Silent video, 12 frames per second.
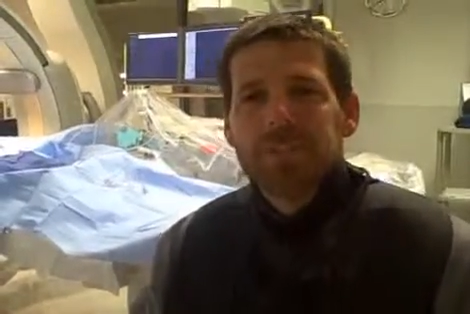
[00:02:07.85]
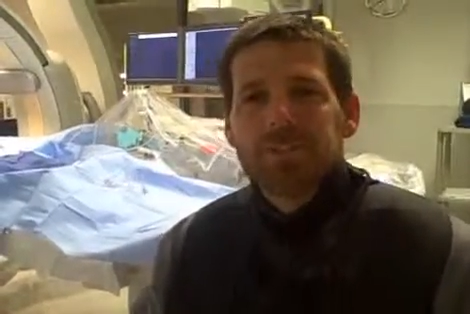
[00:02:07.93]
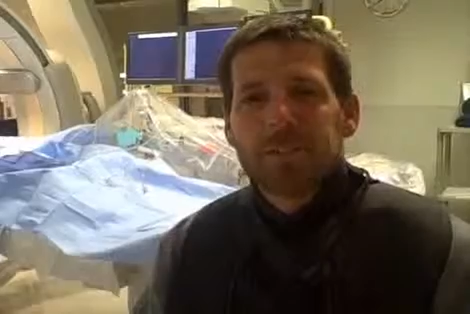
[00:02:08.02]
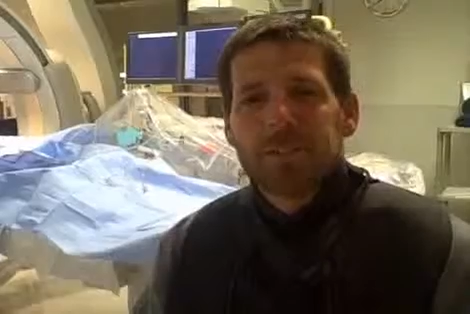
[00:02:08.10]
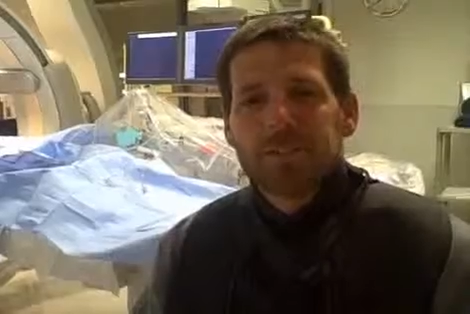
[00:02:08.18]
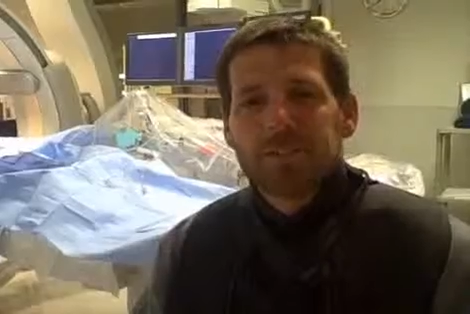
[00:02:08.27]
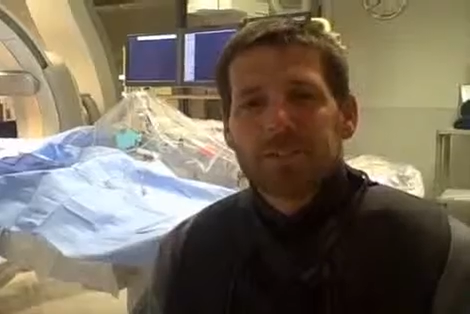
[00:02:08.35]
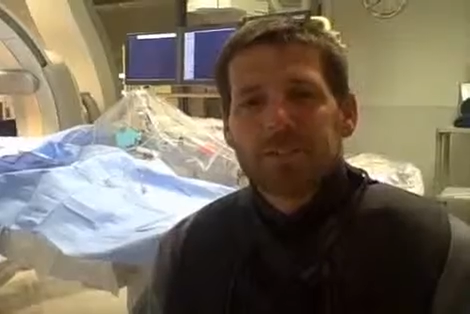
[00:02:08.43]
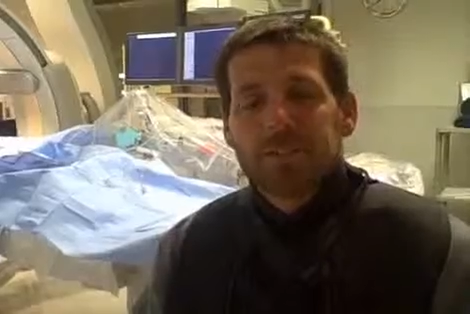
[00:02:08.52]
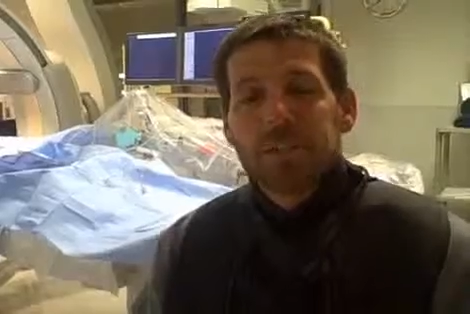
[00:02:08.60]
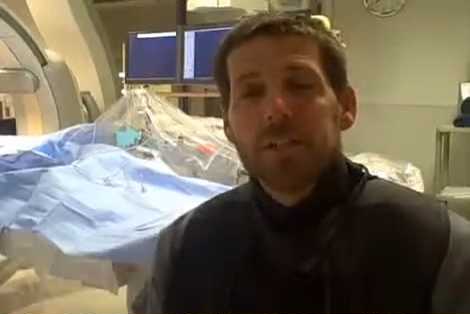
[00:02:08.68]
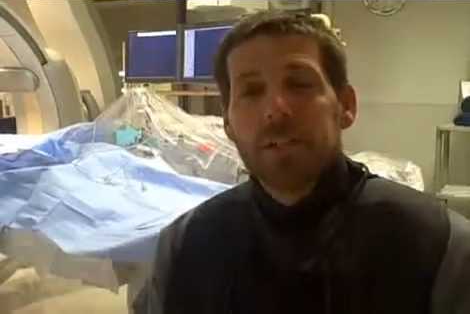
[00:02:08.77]
So it's
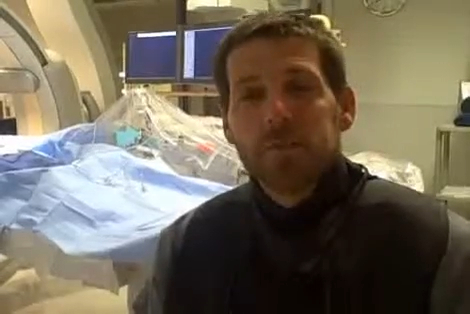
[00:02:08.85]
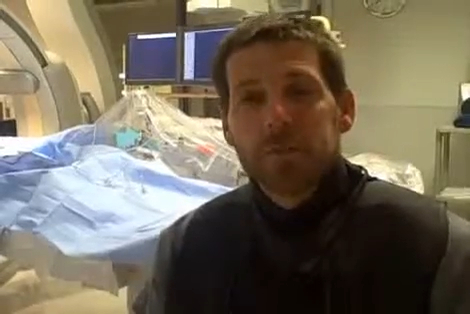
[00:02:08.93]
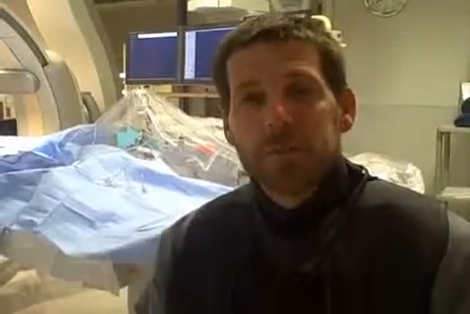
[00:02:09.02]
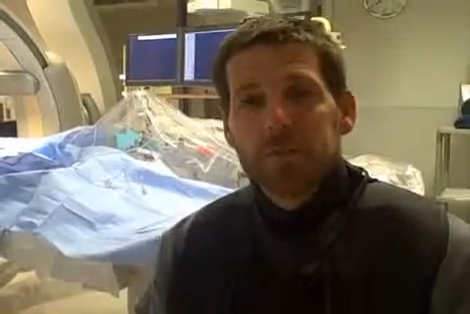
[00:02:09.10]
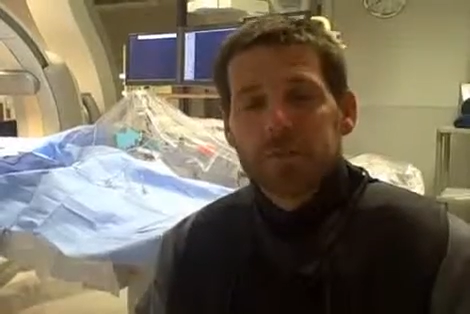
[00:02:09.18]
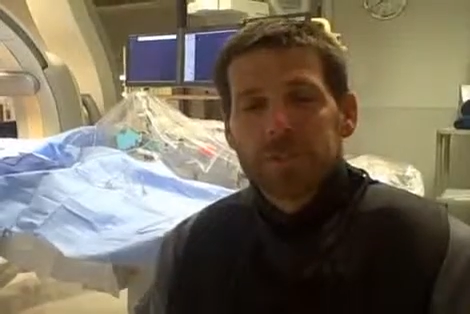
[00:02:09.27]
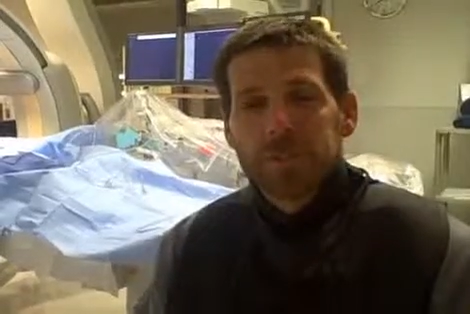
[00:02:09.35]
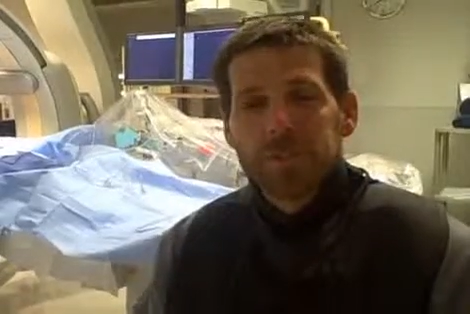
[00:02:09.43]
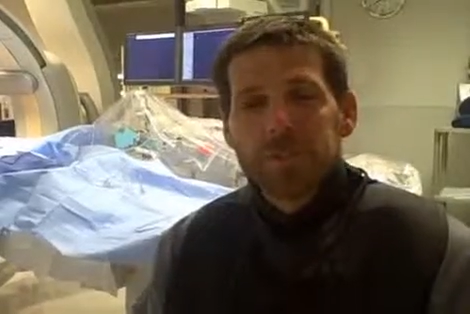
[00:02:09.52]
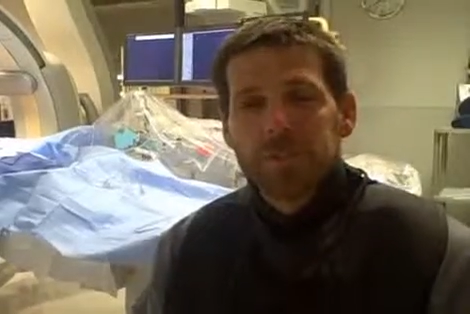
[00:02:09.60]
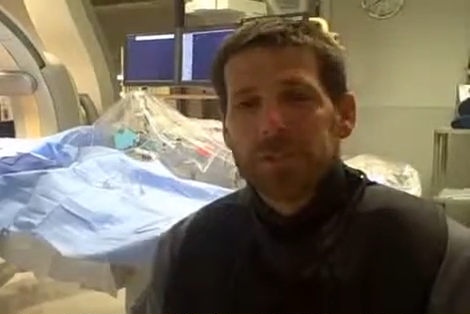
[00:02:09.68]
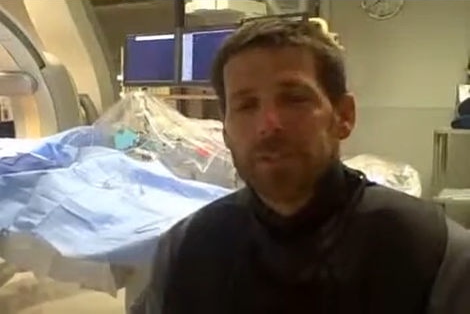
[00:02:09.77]
a very low risk
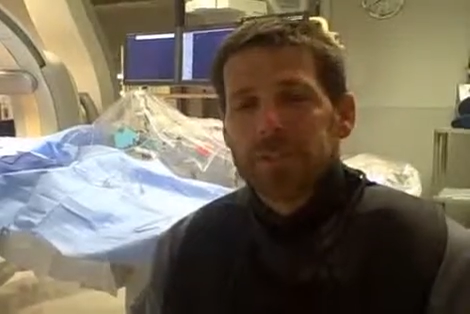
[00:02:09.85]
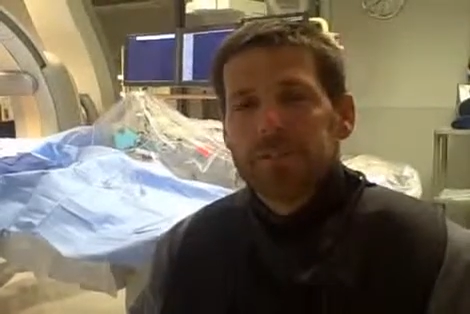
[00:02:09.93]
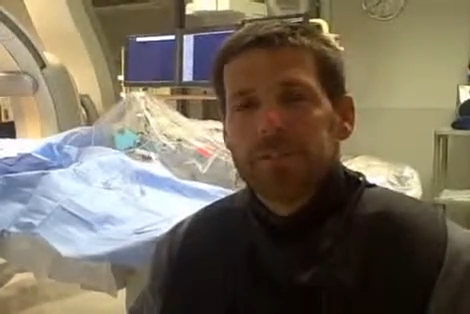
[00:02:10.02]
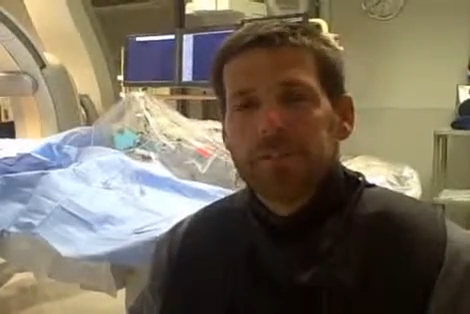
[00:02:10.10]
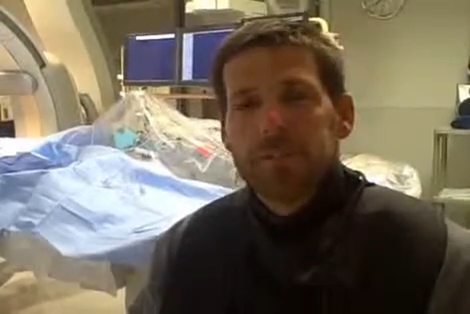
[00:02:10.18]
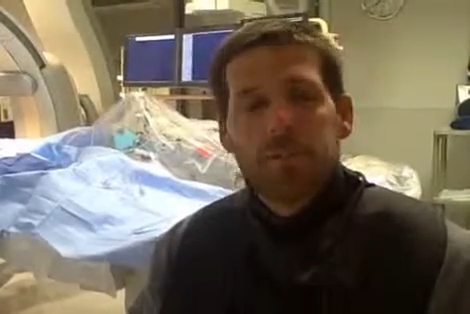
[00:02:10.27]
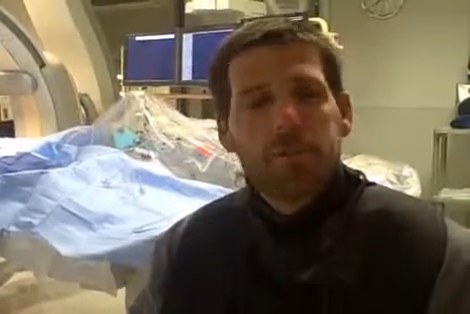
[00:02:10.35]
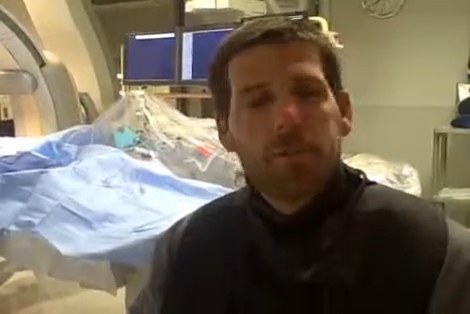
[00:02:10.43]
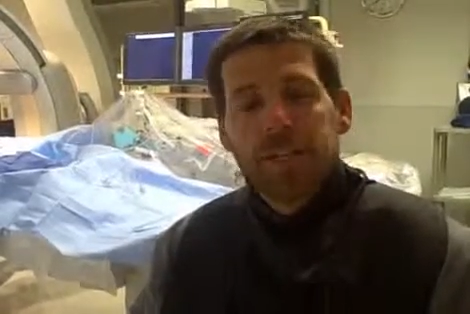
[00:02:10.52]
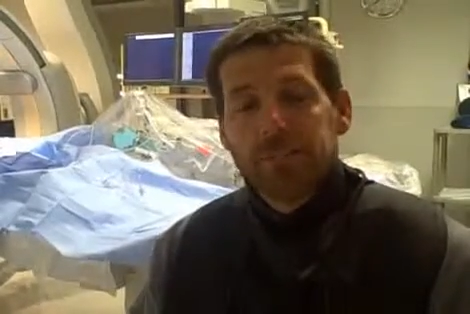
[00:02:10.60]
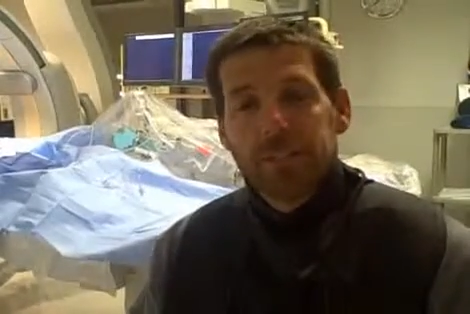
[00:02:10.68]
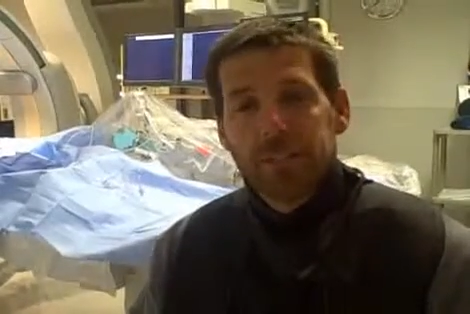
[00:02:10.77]
procedure because we don't
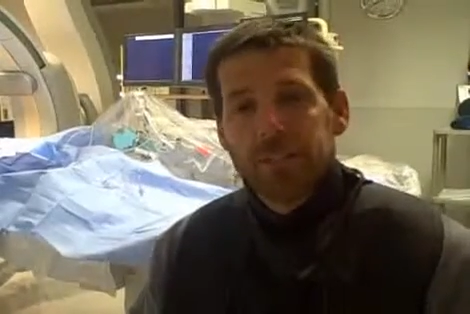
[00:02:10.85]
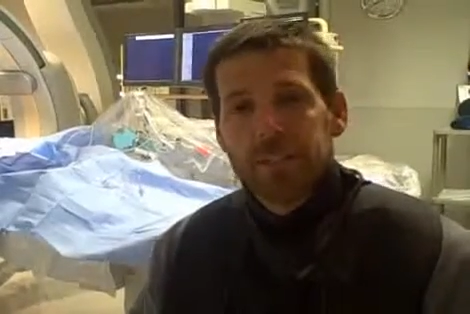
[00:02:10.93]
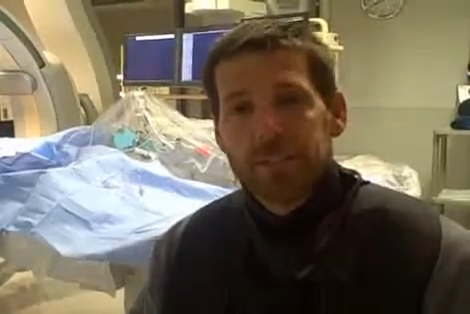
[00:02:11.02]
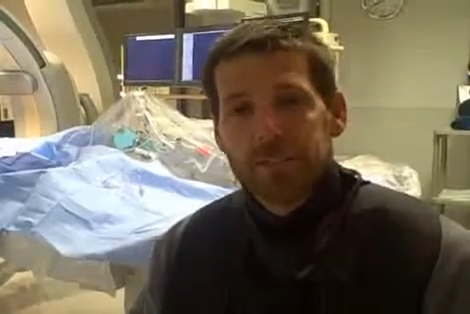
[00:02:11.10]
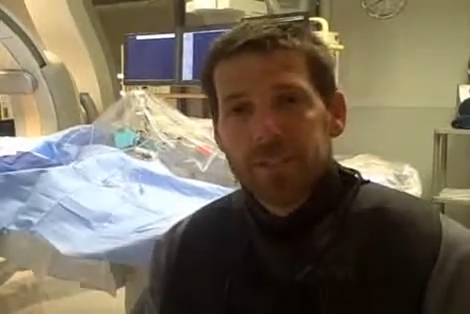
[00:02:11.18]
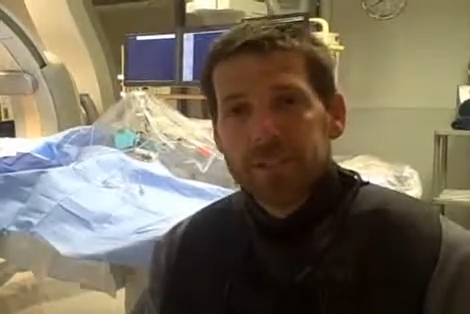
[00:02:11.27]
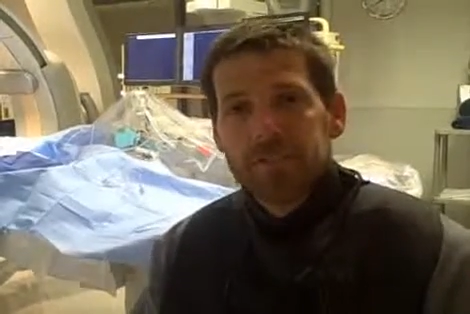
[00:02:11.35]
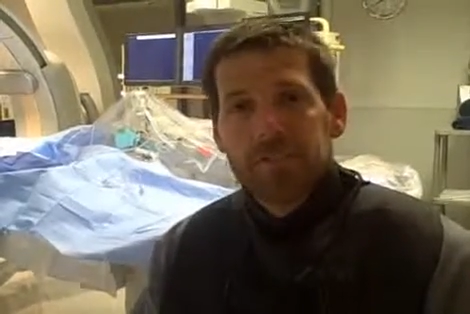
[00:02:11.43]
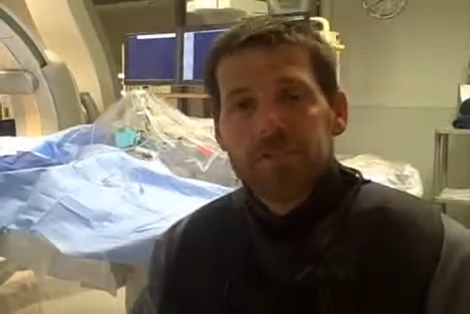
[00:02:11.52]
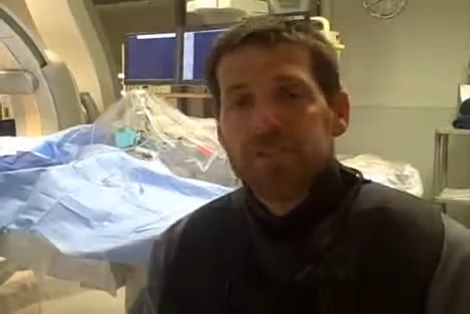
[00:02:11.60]
have to give anesthesia.